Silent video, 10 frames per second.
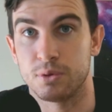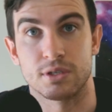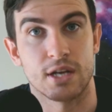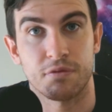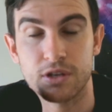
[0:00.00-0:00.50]
It's
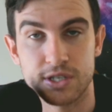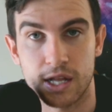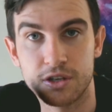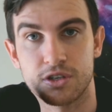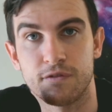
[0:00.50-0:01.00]
definitely
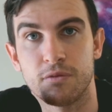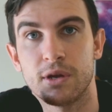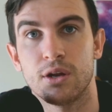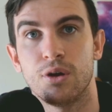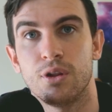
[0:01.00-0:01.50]
challenging for me
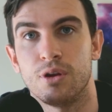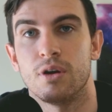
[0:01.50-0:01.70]
early on.